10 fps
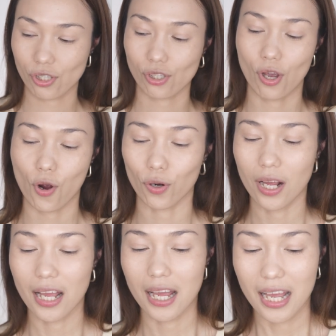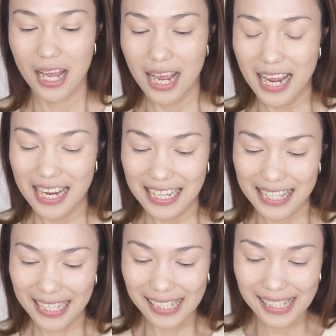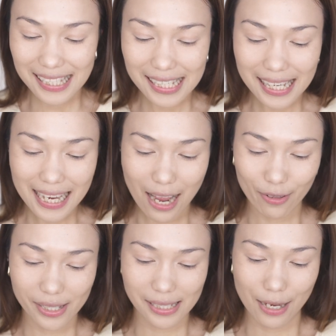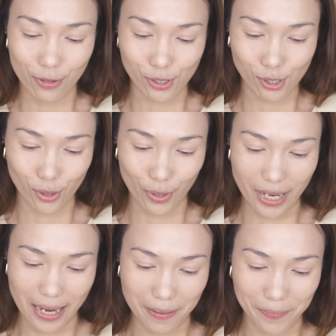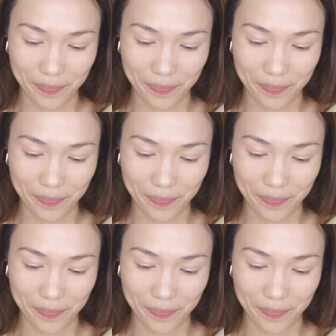So let's see how this goes. Okay.